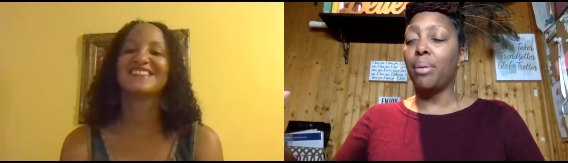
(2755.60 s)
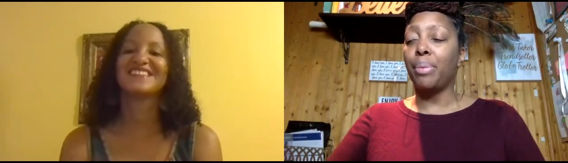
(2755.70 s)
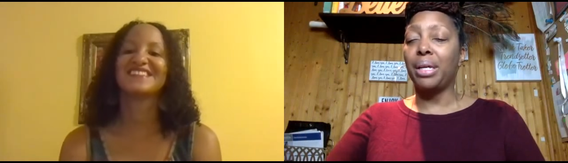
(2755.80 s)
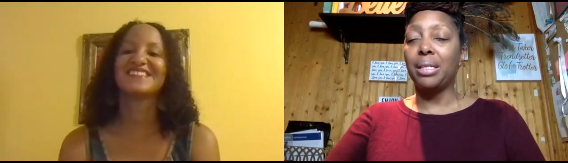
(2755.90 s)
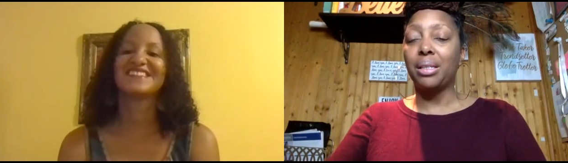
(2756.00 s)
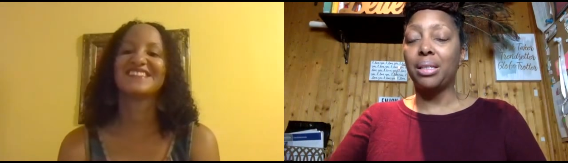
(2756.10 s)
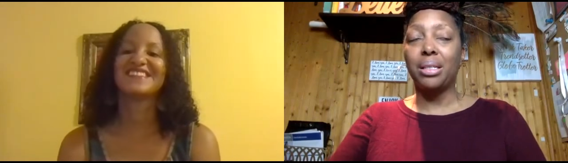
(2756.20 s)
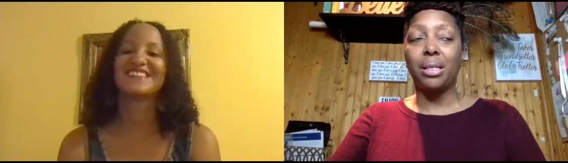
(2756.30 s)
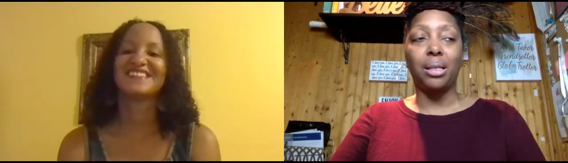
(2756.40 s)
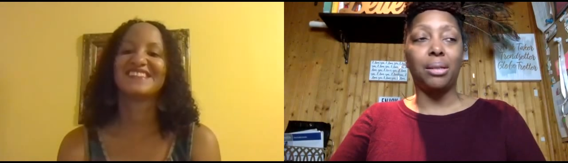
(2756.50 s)
Speaker 1: amazing
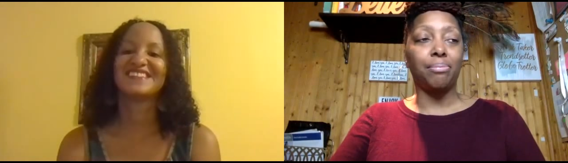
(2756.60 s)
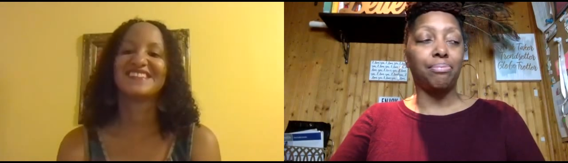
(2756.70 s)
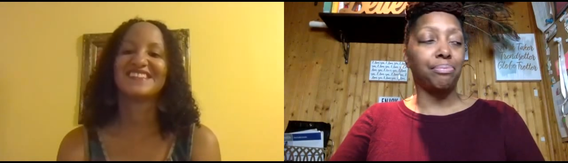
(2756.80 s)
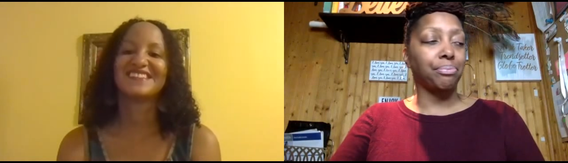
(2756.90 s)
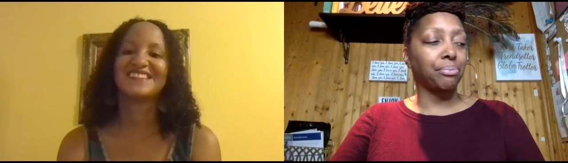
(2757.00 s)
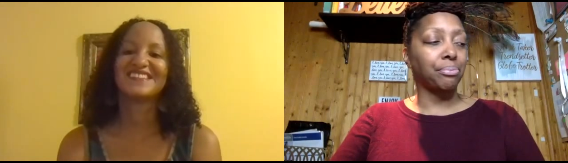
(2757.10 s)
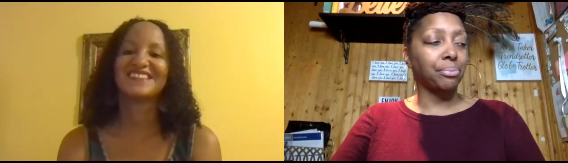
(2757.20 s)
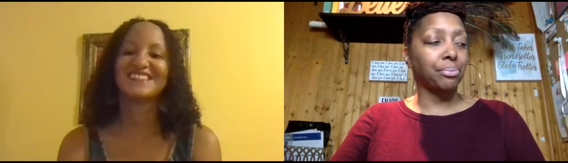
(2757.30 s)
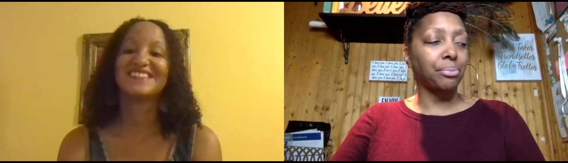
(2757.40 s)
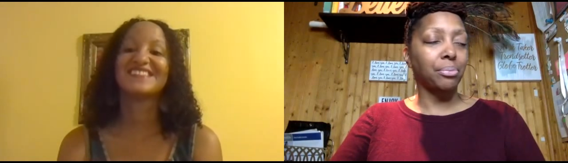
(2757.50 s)
tea.
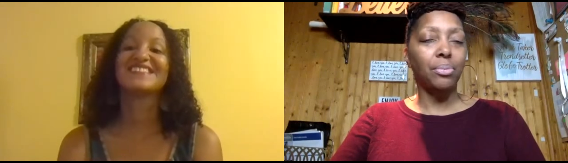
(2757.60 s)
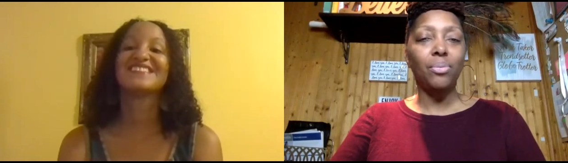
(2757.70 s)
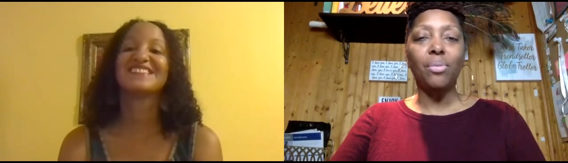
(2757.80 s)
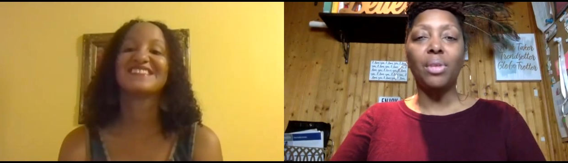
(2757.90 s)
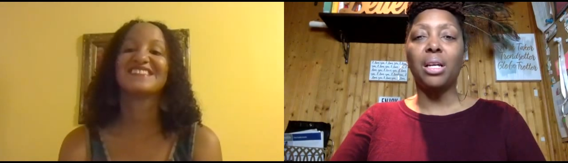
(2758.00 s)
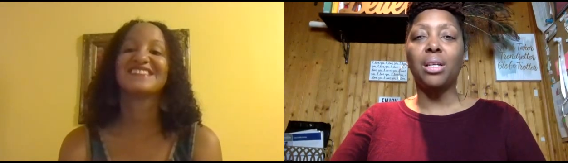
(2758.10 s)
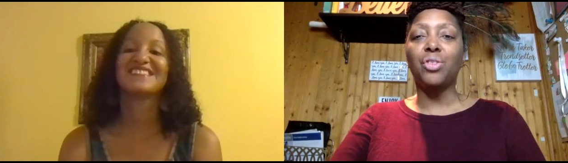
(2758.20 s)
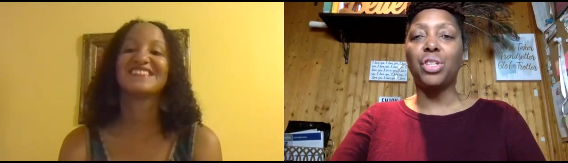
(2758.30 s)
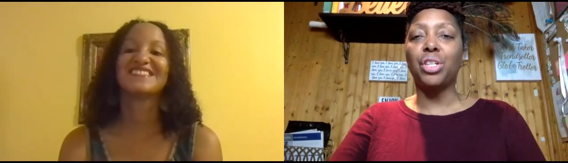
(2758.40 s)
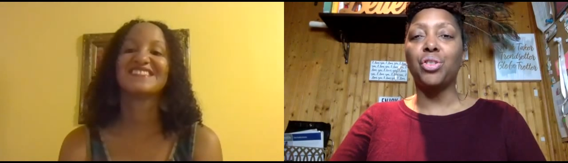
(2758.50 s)
It's
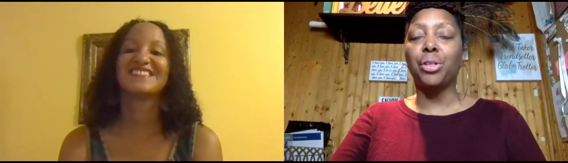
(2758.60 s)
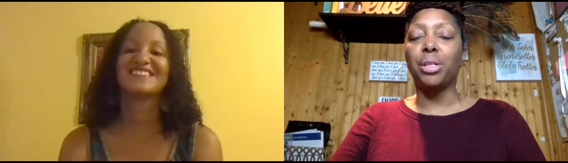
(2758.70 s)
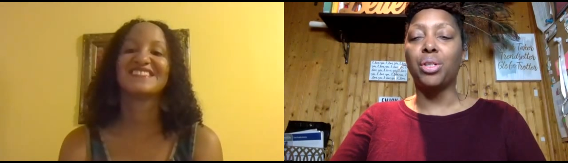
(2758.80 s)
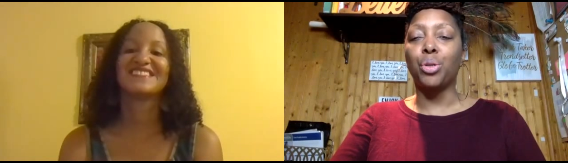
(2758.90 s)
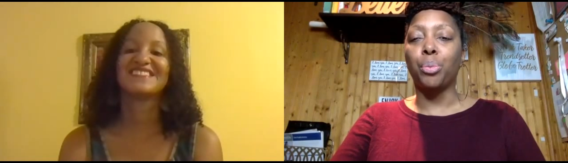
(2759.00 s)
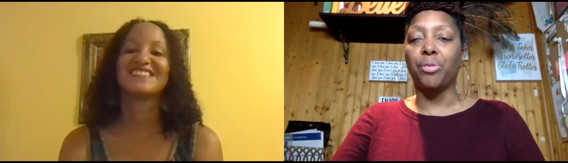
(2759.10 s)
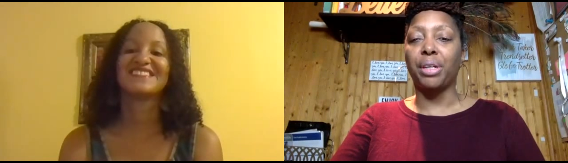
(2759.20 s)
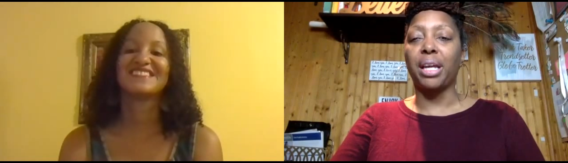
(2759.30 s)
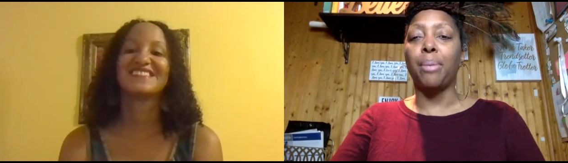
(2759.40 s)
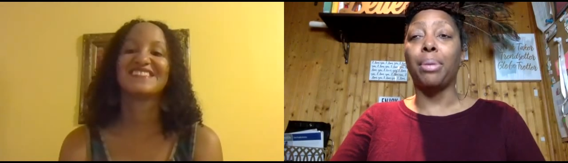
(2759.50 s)
ginger and turmeric
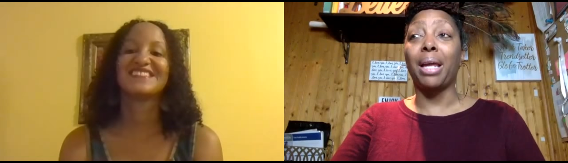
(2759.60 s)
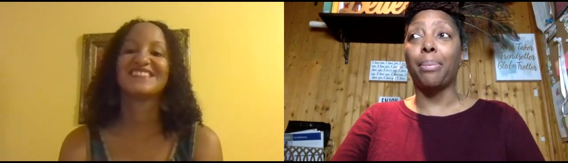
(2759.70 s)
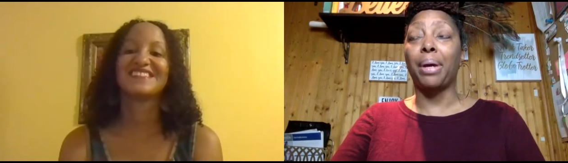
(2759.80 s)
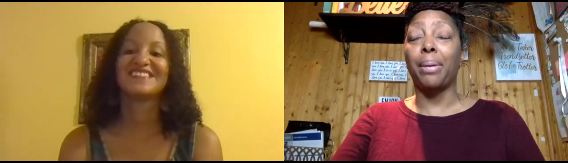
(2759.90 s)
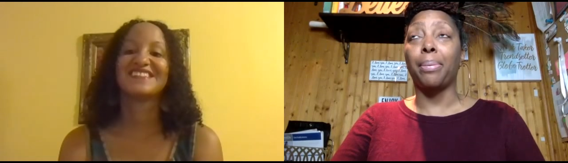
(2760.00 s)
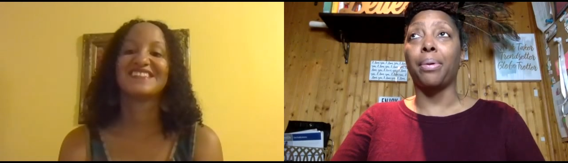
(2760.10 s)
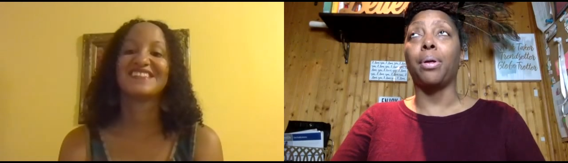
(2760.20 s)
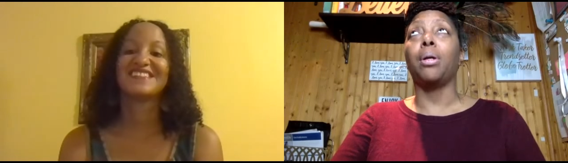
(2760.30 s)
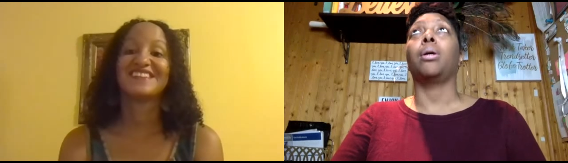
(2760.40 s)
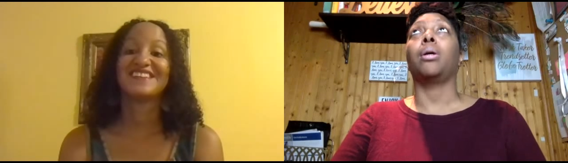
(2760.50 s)
and black pepper.
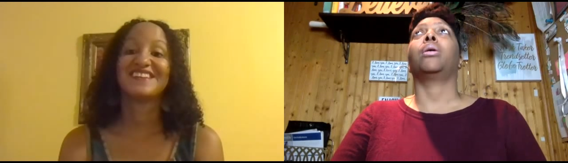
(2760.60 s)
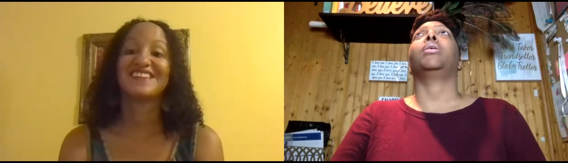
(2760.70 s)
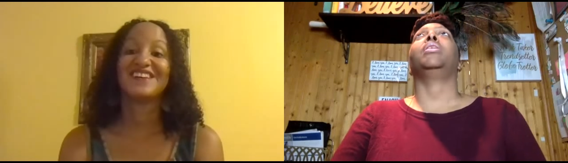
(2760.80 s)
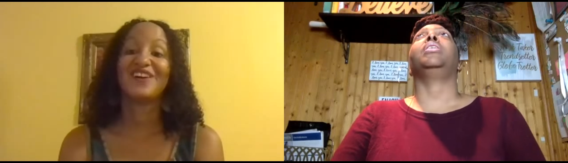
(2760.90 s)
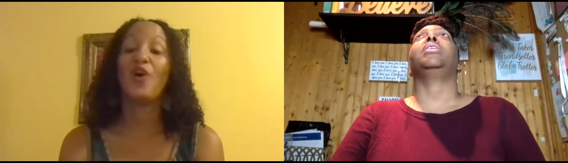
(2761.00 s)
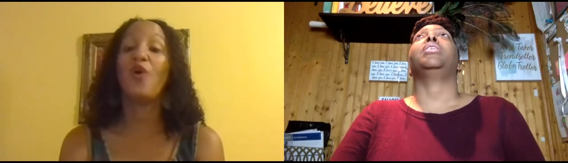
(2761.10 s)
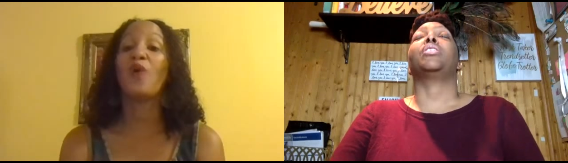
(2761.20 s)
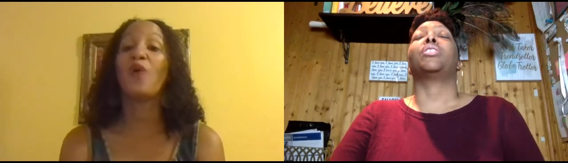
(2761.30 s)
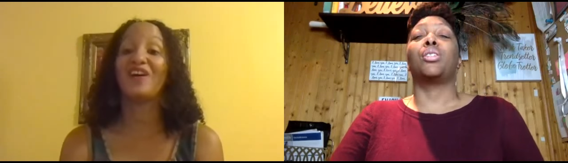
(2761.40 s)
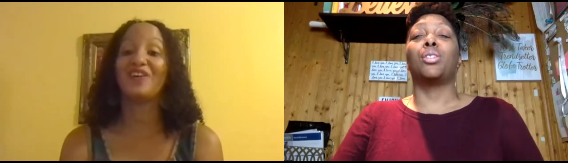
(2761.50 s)
It oh
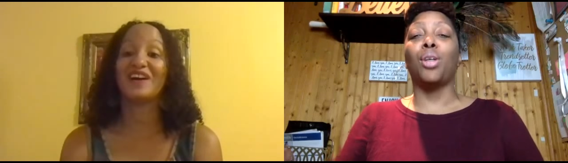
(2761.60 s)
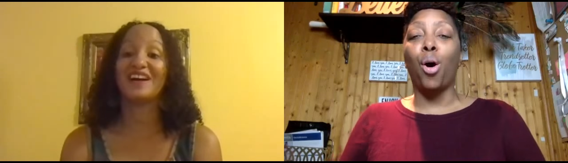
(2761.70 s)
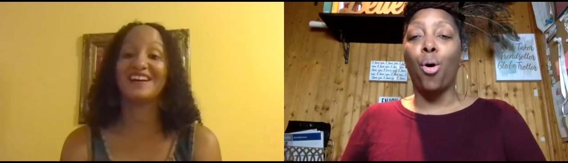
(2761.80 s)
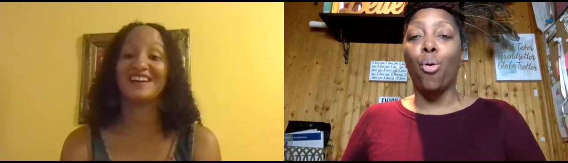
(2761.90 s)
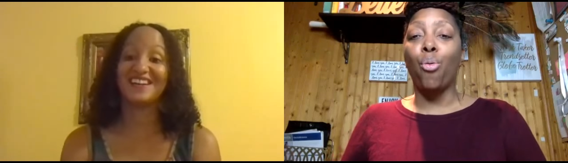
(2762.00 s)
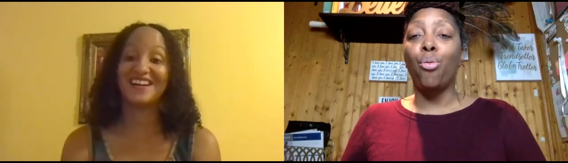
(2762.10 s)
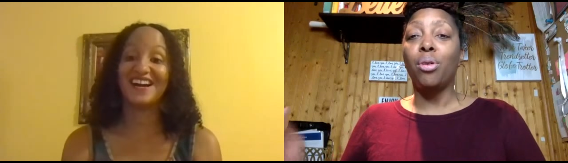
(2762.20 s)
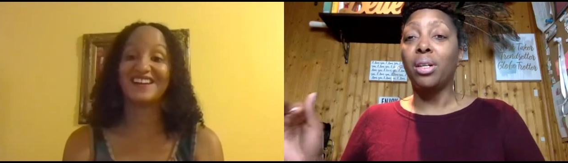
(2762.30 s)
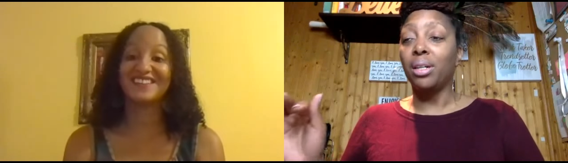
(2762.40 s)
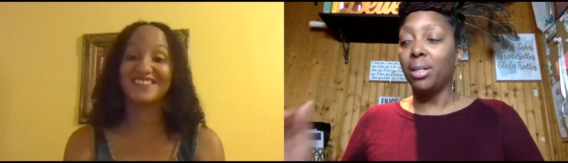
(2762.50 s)
Speaker 2: wow! So
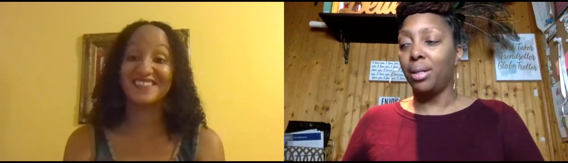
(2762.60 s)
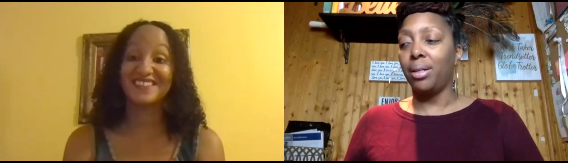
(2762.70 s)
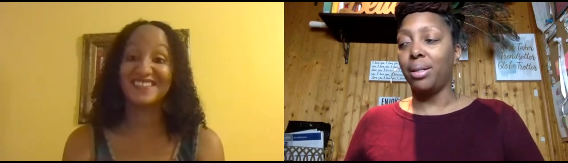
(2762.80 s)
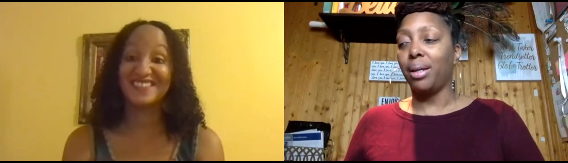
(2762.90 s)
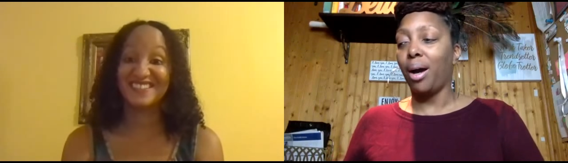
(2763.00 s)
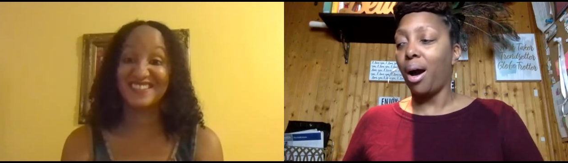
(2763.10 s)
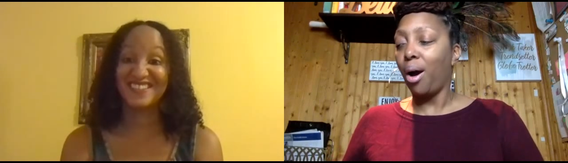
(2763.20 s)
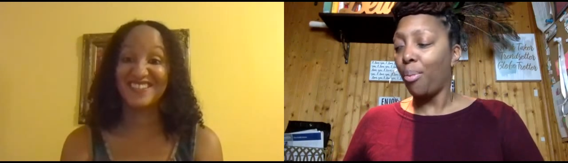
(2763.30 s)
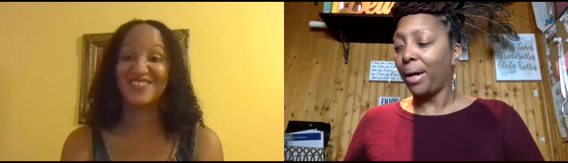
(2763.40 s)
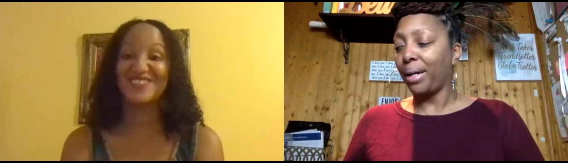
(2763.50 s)
Speaker 1: good. Oh
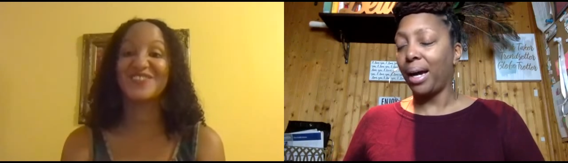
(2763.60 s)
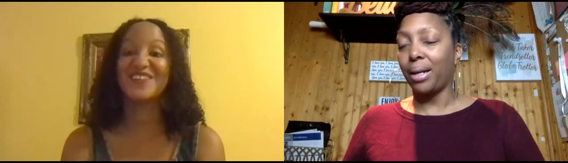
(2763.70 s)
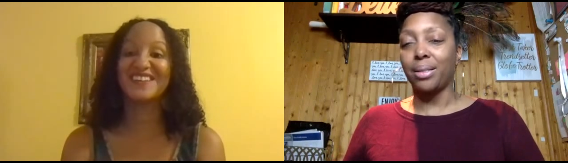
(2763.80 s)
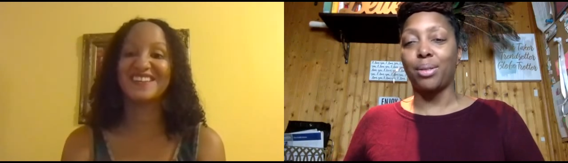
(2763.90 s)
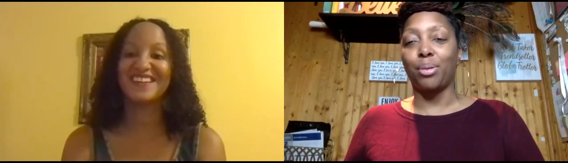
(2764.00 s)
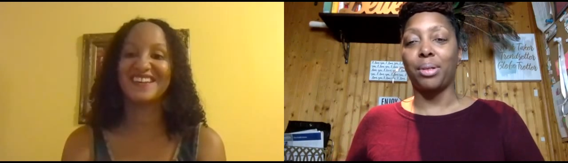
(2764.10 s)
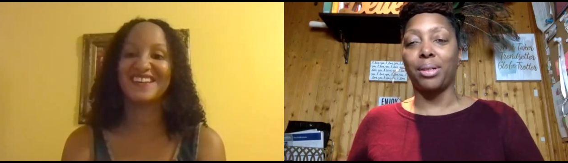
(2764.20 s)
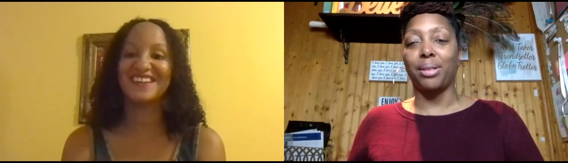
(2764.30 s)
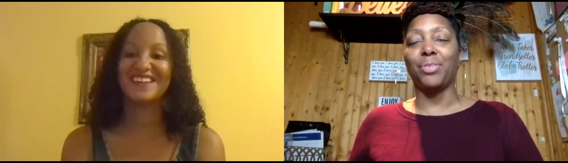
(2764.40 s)
my god, it's so good.